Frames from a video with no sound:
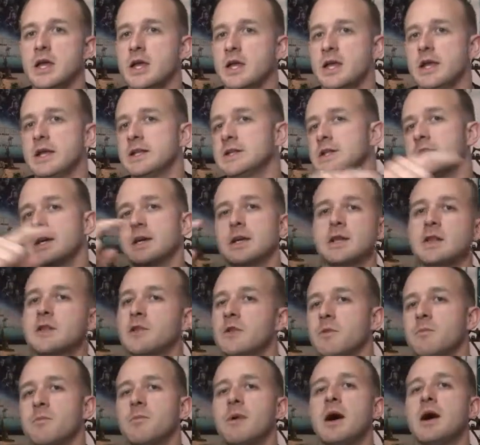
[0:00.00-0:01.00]
it's like
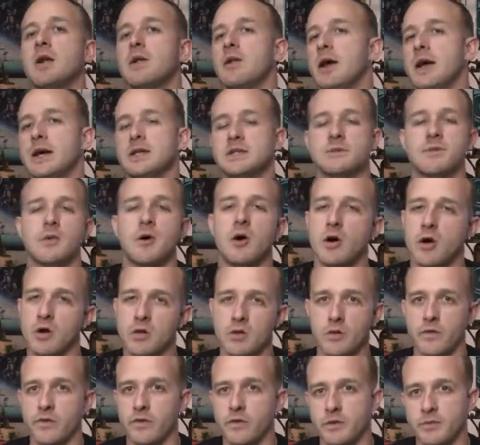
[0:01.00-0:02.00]
the model has them
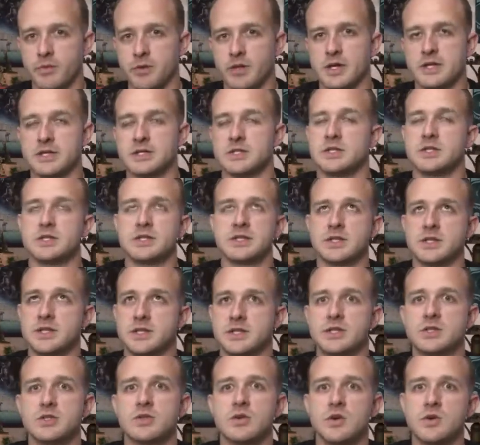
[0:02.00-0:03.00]
all over the place, and it just
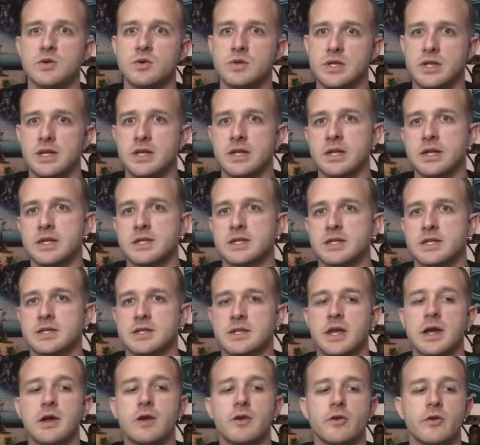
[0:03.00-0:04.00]
gets so tedious, because
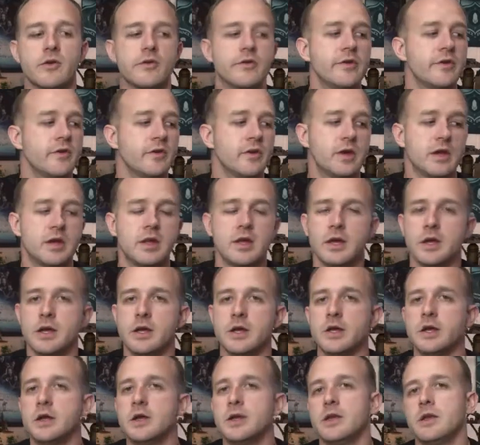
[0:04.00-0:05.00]
now you're doing,
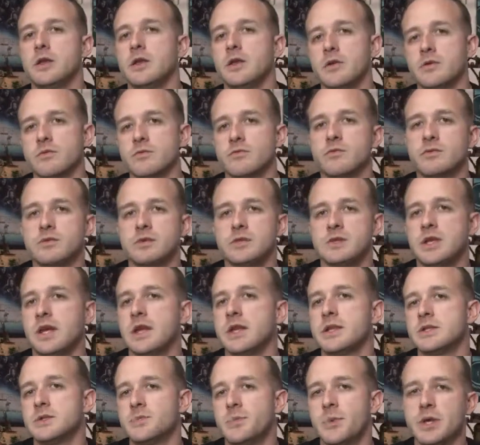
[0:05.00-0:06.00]
you know,
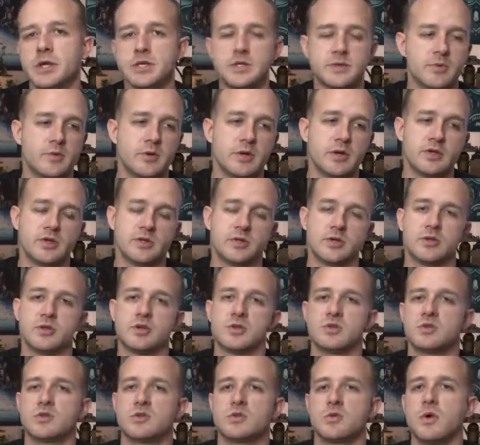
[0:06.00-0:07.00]
10 Space Marines or
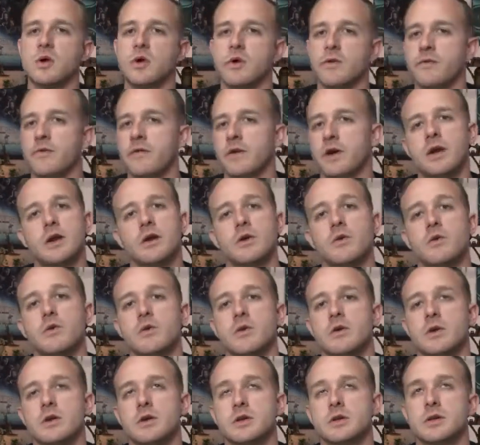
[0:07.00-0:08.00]
12 Fire
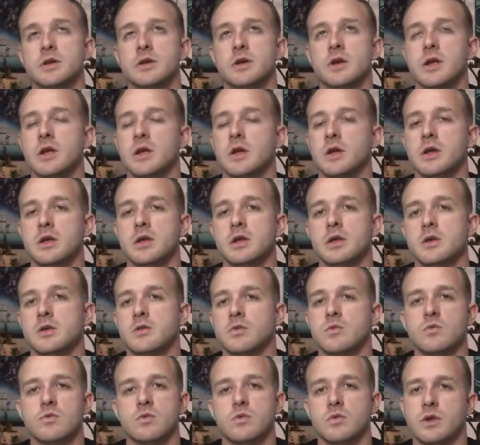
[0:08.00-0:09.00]
Warrior,
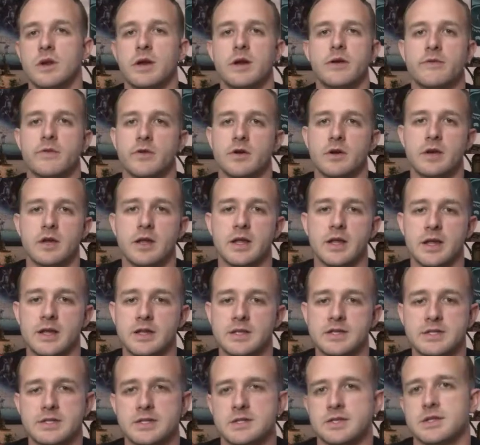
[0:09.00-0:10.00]
whatever, and
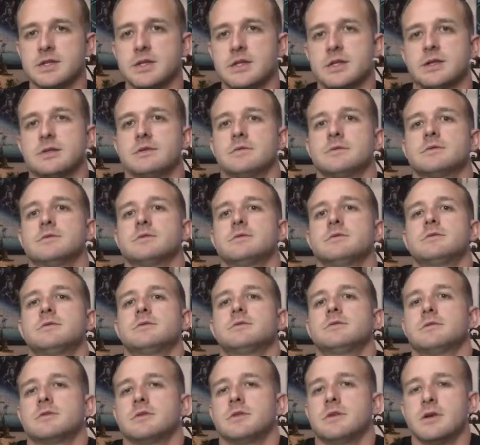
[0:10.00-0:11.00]
it's just like,
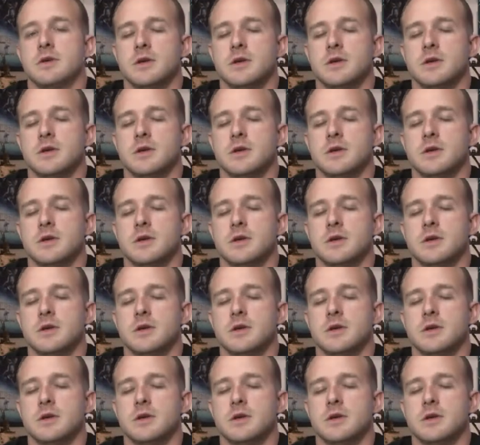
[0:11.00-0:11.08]
ugh.